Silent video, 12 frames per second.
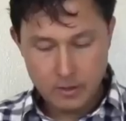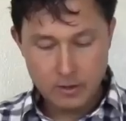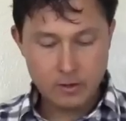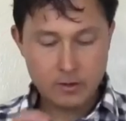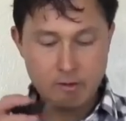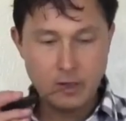
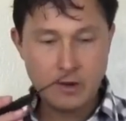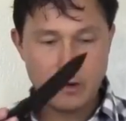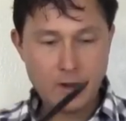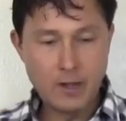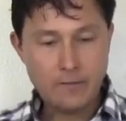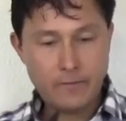We're going to take our
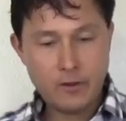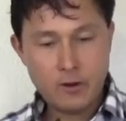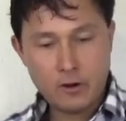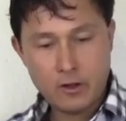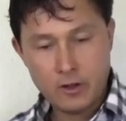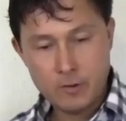knife and
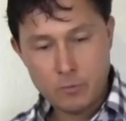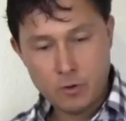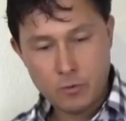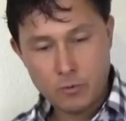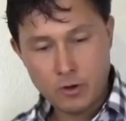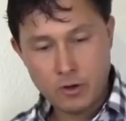our cutting
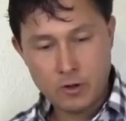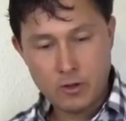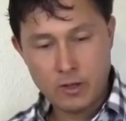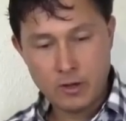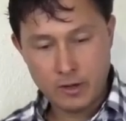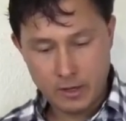board, and we're going to go
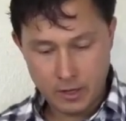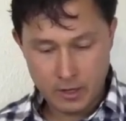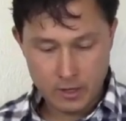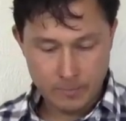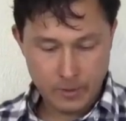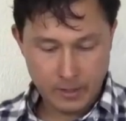ahead and
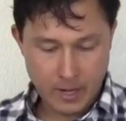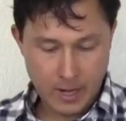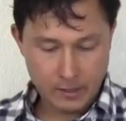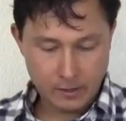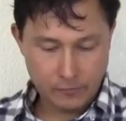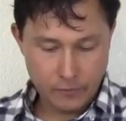cut up the
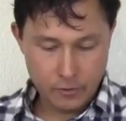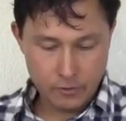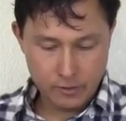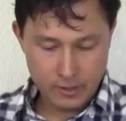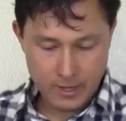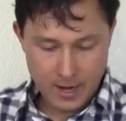cactus
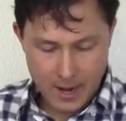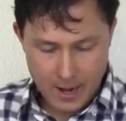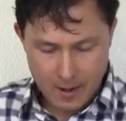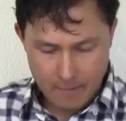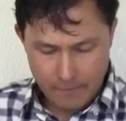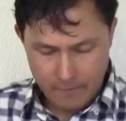fruits in
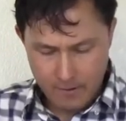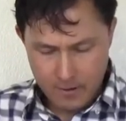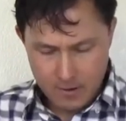half,